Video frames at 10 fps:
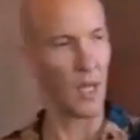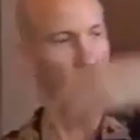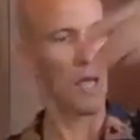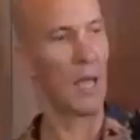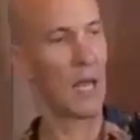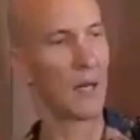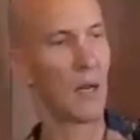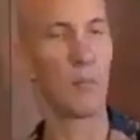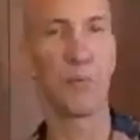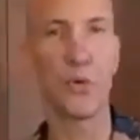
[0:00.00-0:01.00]
And
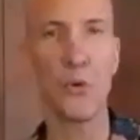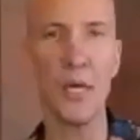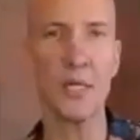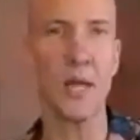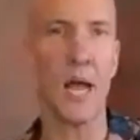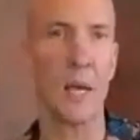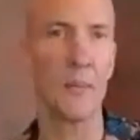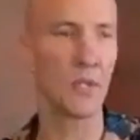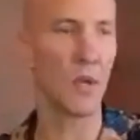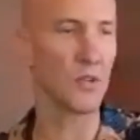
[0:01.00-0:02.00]
brewing time
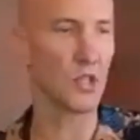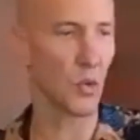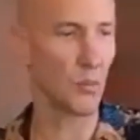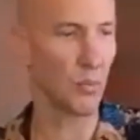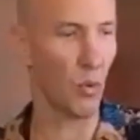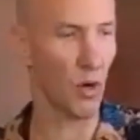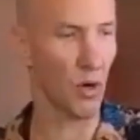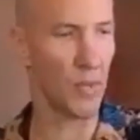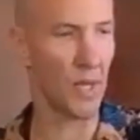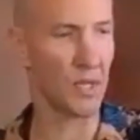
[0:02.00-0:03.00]
is also important,
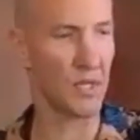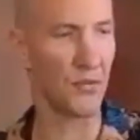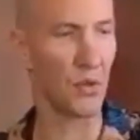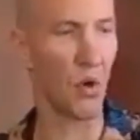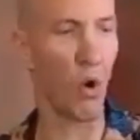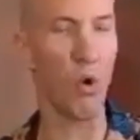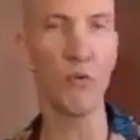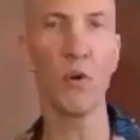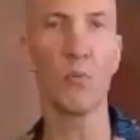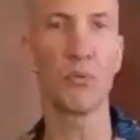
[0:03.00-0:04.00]
because if you
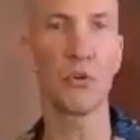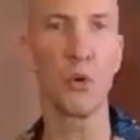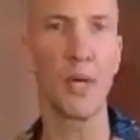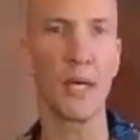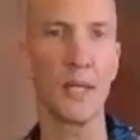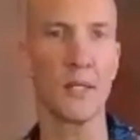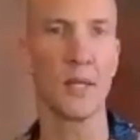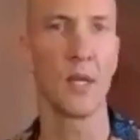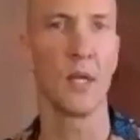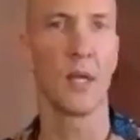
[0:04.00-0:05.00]
over brew it,
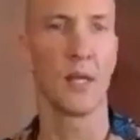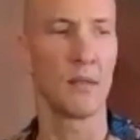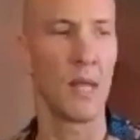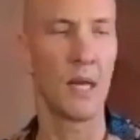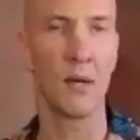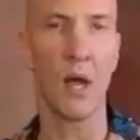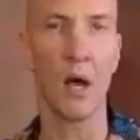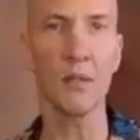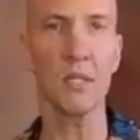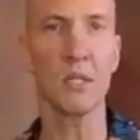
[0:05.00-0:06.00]
then it
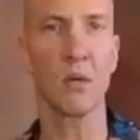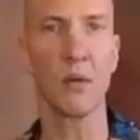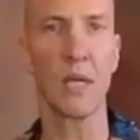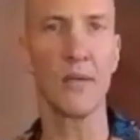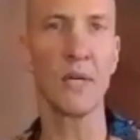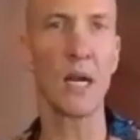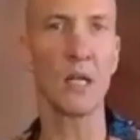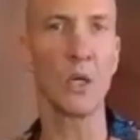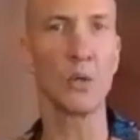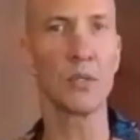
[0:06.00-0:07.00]
also, even at a
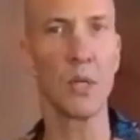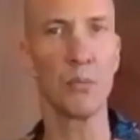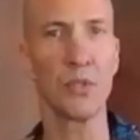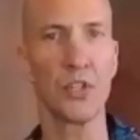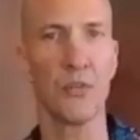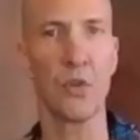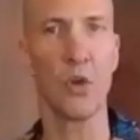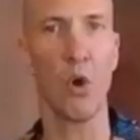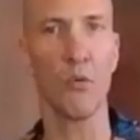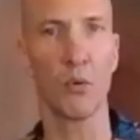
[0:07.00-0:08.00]
low temperature, if you
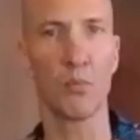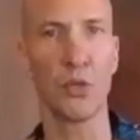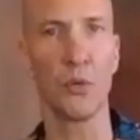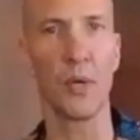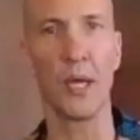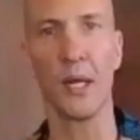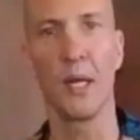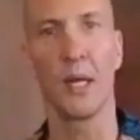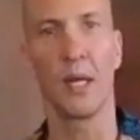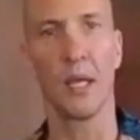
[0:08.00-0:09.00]
over brew it,
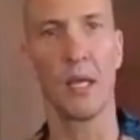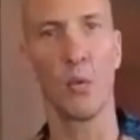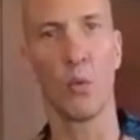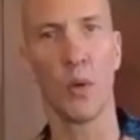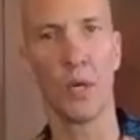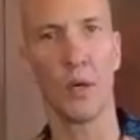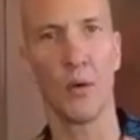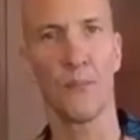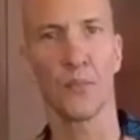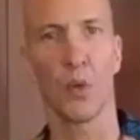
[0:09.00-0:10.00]
it
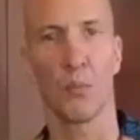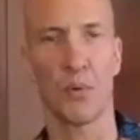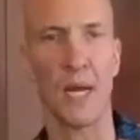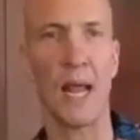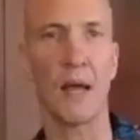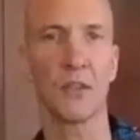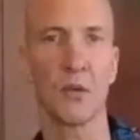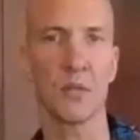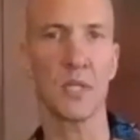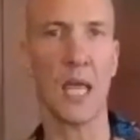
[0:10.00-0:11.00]
will bring out
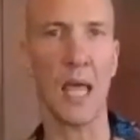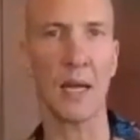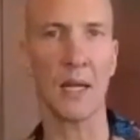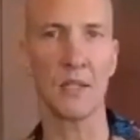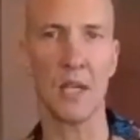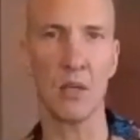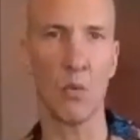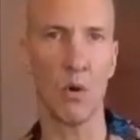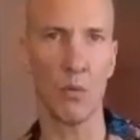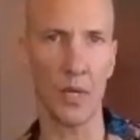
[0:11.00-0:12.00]
those tannins and you
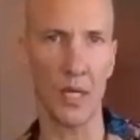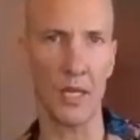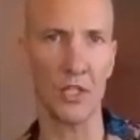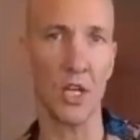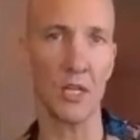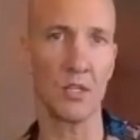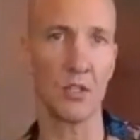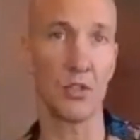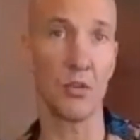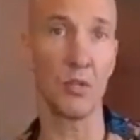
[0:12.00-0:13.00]
won't really get a chance to
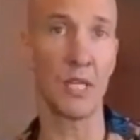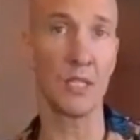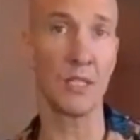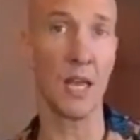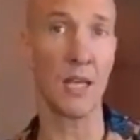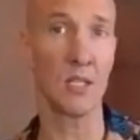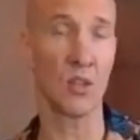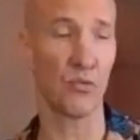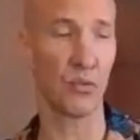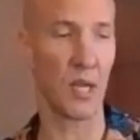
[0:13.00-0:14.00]
truly taste the
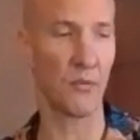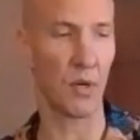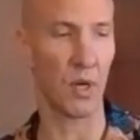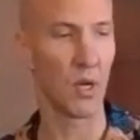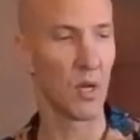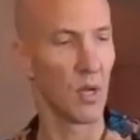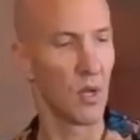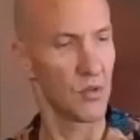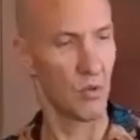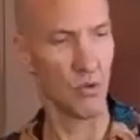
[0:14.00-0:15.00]
flavor.
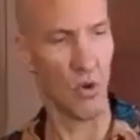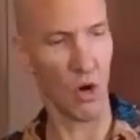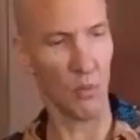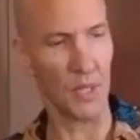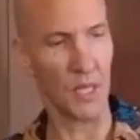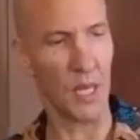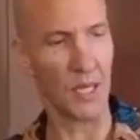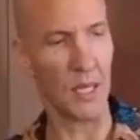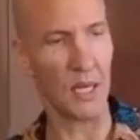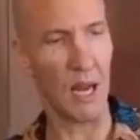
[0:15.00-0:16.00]
So normally,
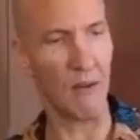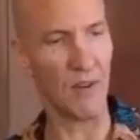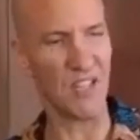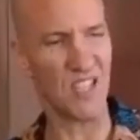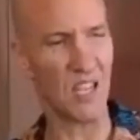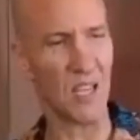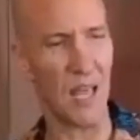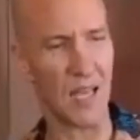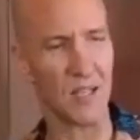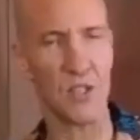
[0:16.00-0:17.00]
again, every tea
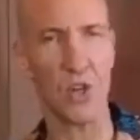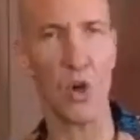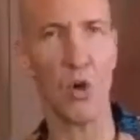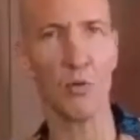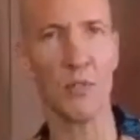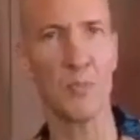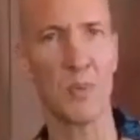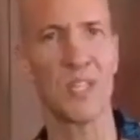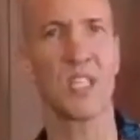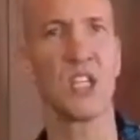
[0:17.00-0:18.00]
has its own
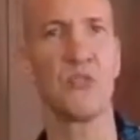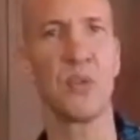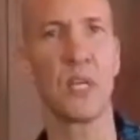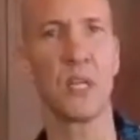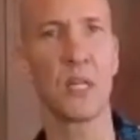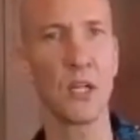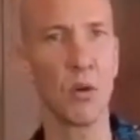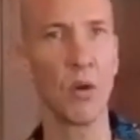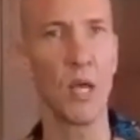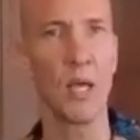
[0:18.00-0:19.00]
specific
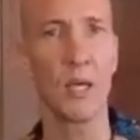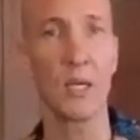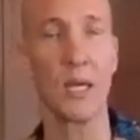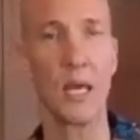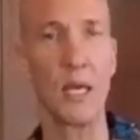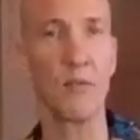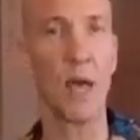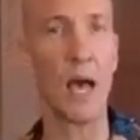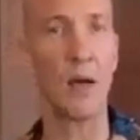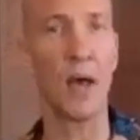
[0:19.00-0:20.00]
little key of
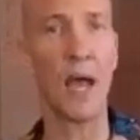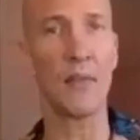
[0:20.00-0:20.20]
how high the